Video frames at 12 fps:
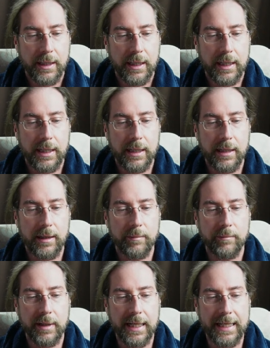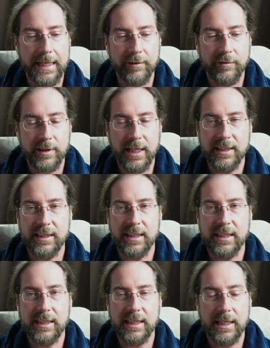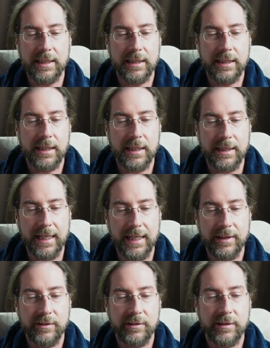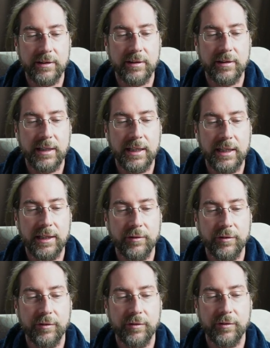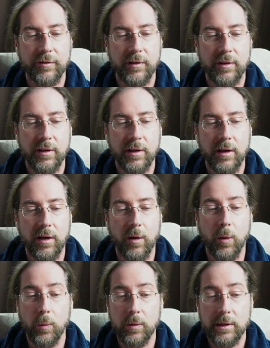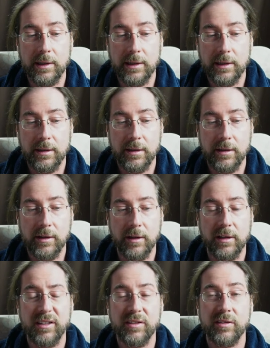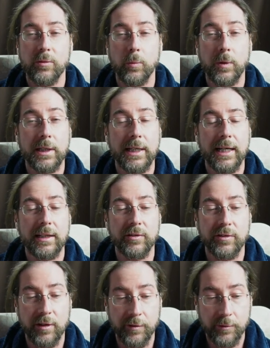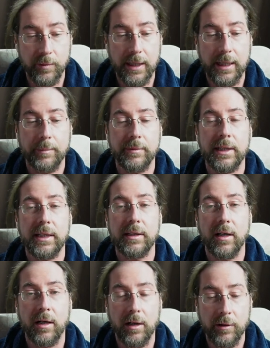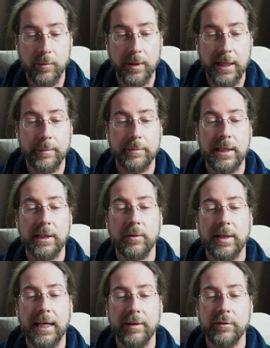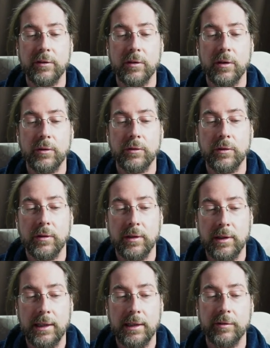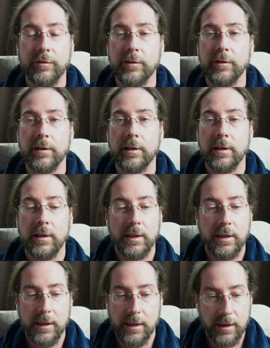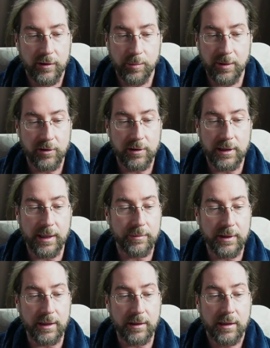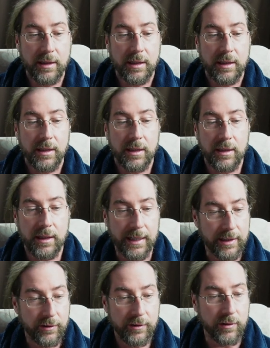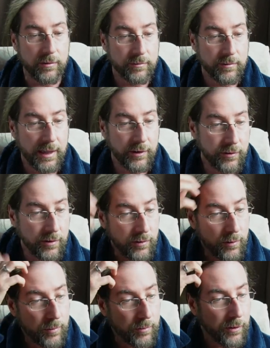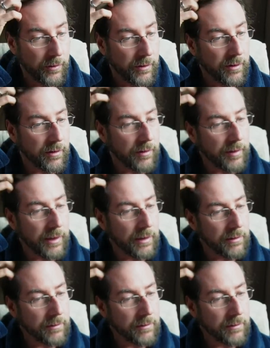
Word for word: Um, I have not gotten an answer if older cars will get a software update, a hardware update, or have to go to the dealer for a special update. I don't know. How's the new motor going?